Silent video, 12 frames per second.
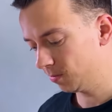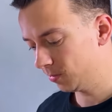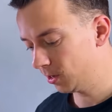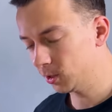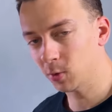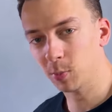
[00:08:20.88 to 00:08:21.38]

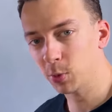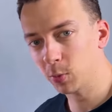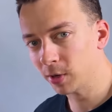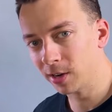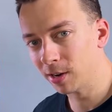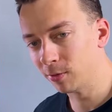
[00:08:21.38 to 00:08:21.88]
I just want to put
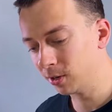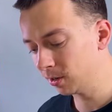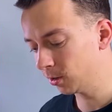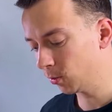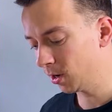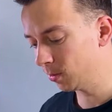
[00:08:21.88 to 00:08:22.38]
one in every
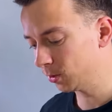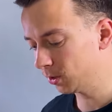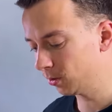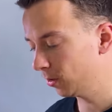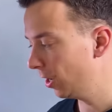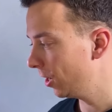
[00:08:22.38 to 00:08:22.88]
aquarium.
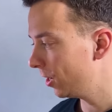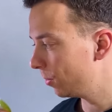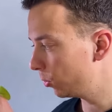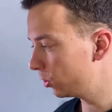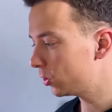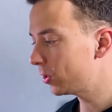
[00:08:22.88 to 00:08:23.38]
So
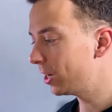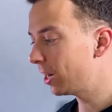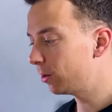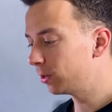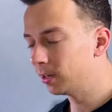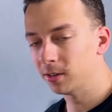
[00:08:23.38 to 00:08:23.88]
we're going to try it
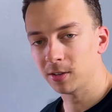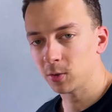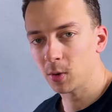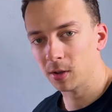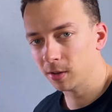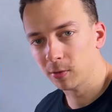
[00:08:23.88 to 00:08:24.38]
out here as
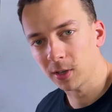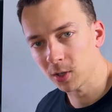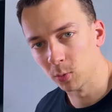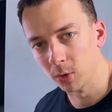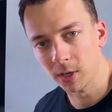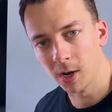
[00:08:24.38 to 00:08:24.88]
well. If it
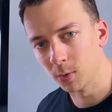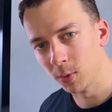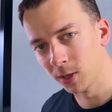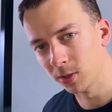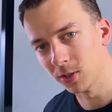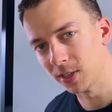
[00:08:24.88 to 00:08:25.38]
doesn't work out, we
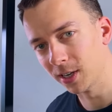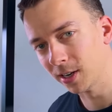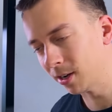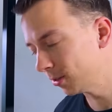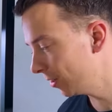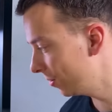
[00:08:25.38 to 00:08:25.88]
can just take it
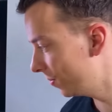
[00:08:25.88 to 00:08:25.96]
out.